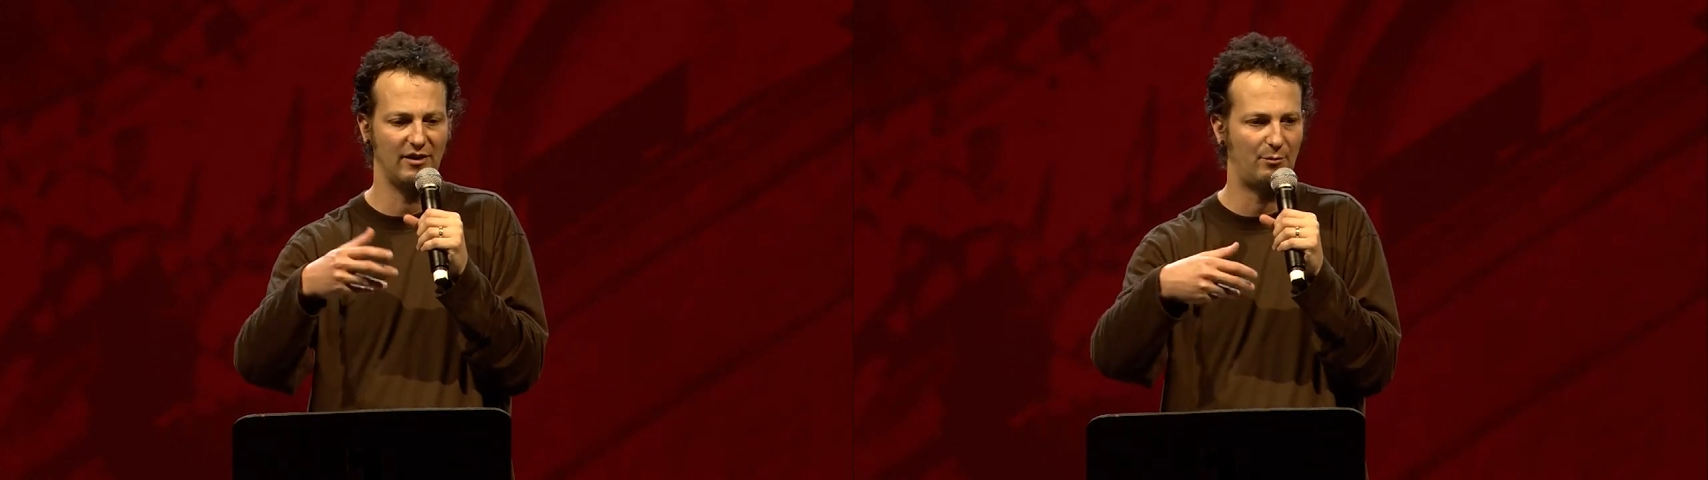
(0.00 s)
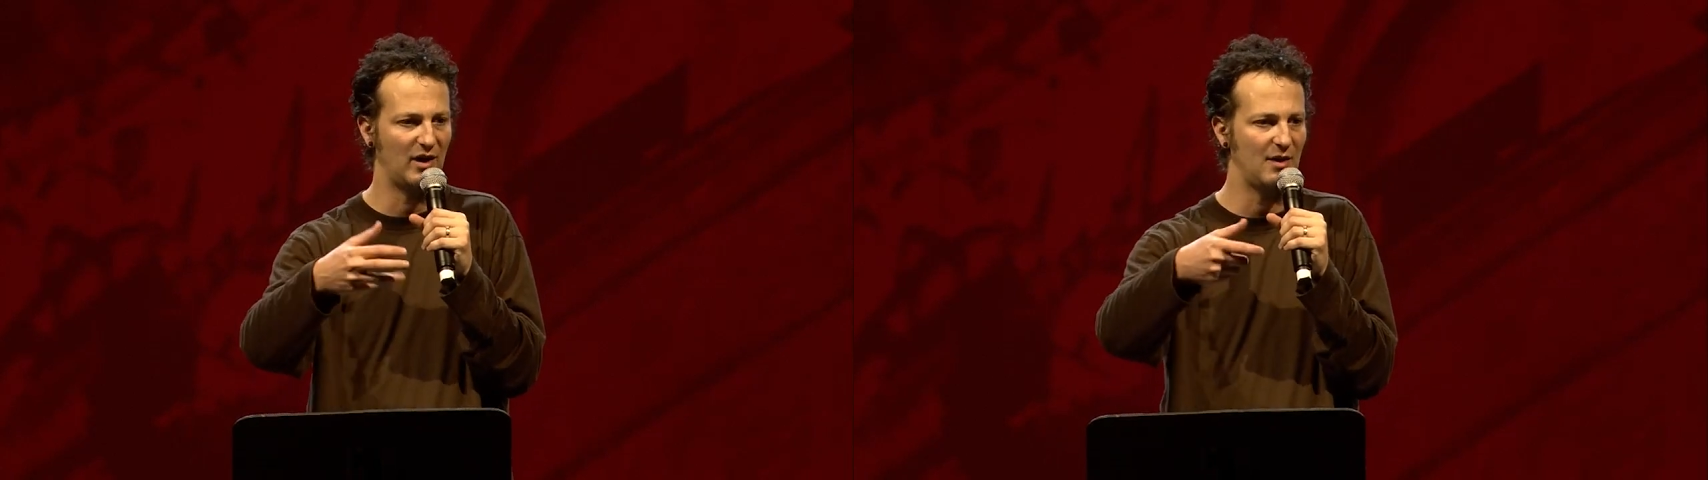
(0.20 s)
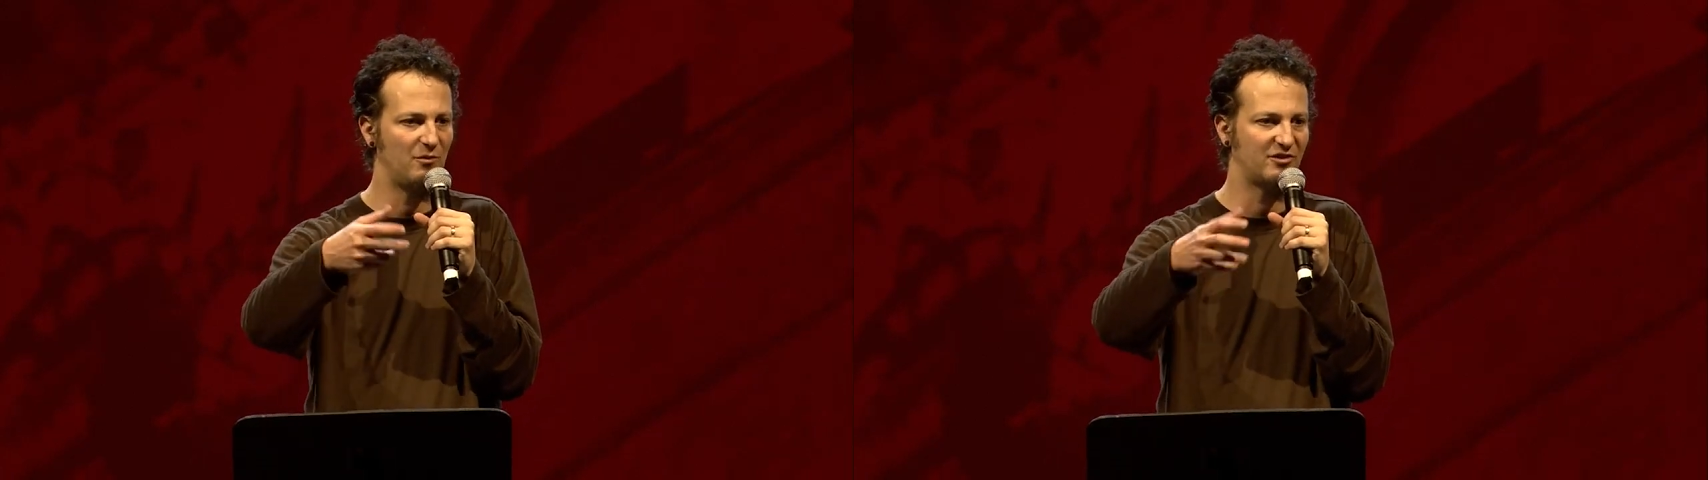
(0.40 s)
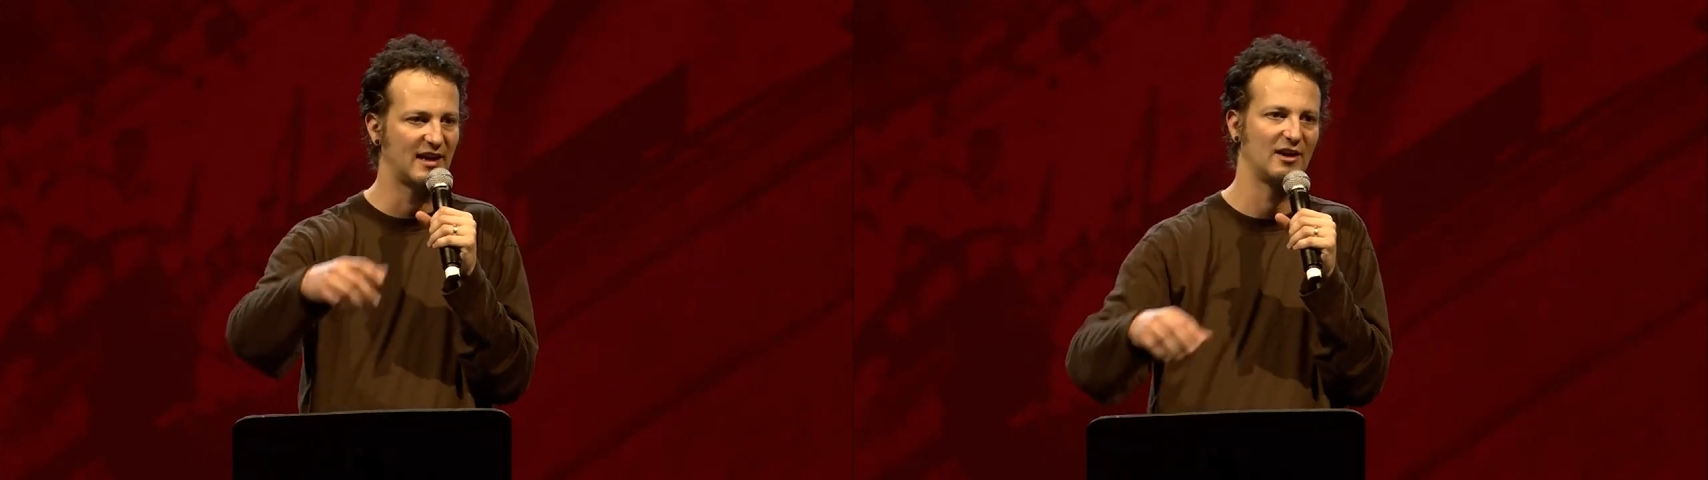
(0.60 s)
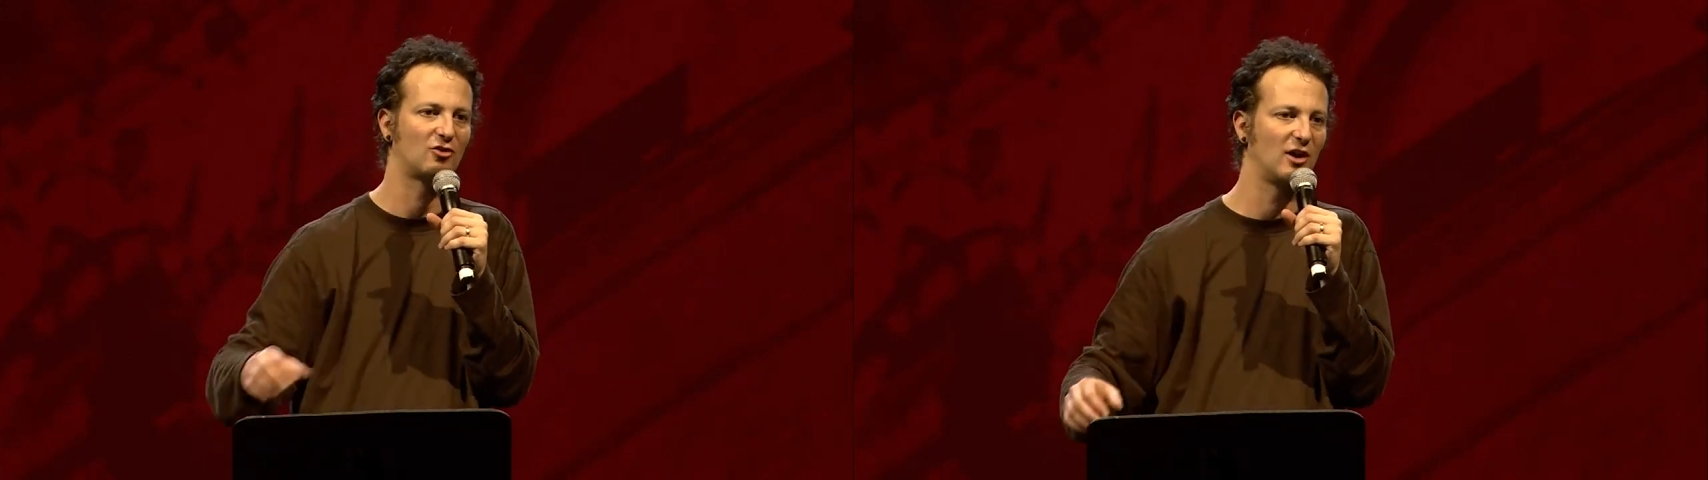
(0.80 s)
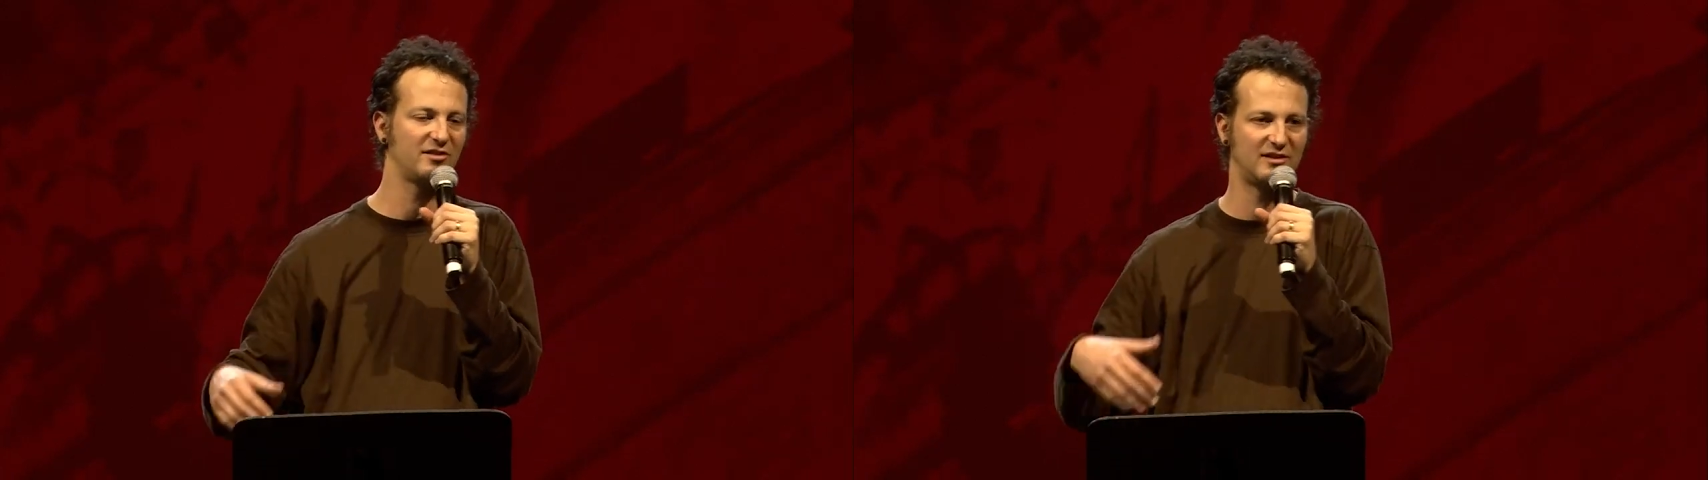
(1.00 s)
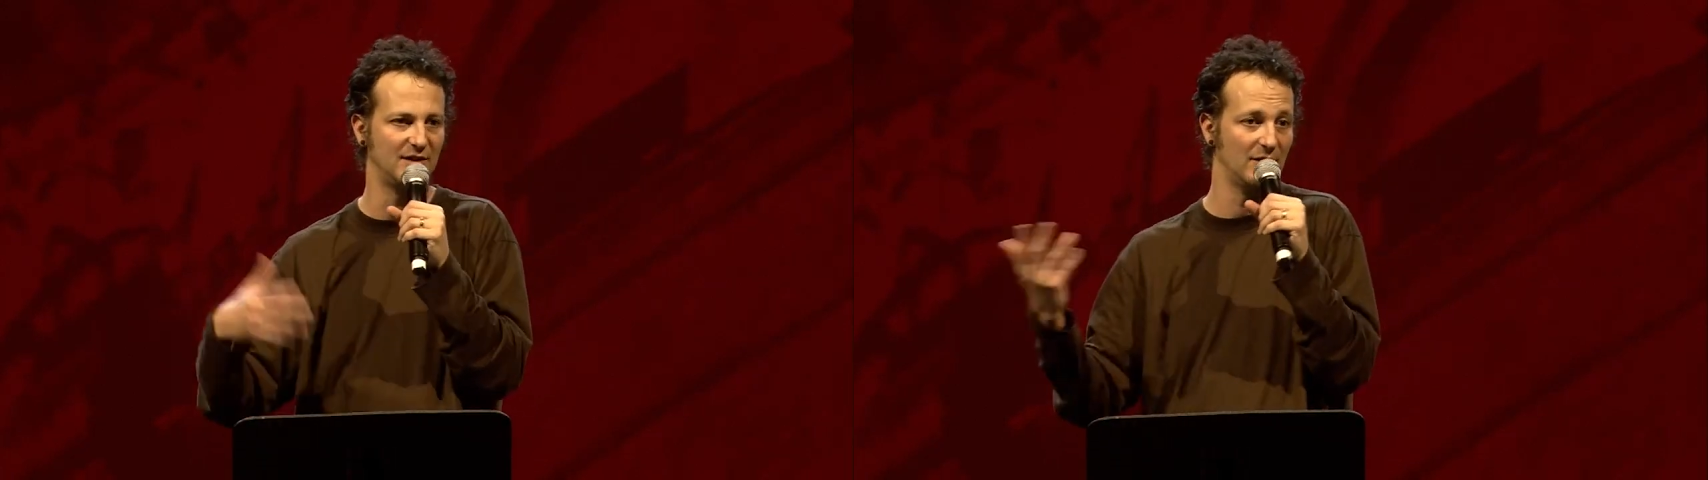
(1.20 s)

the bread was kind of crusty,